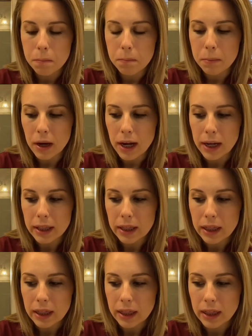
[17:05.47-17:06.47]
But
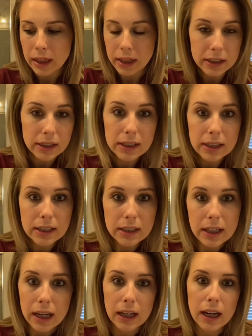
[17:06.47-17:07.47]
this is
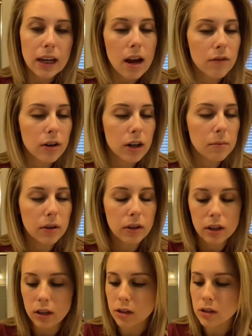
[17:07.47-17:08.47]
insane. I never in a
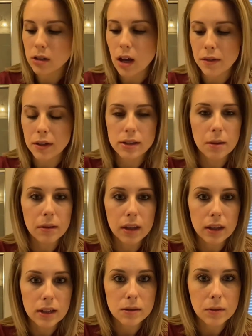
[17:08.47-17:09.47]
million years thought that something
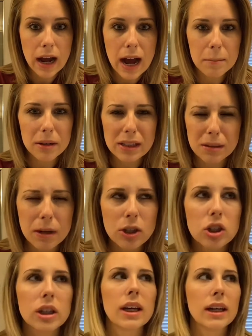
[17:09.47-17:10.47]
like this would happen,
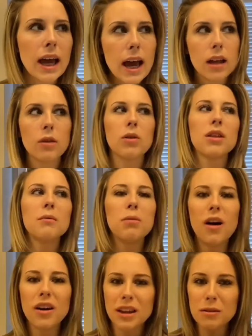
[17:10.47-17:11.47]
especially, again, with a
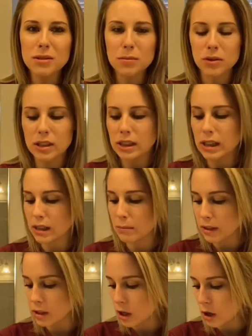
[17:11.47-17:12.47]
blog that was posted 6
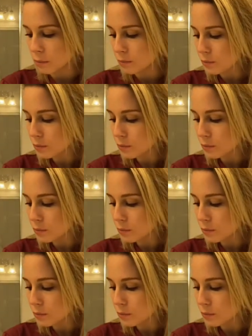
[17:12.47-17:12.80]
months ago.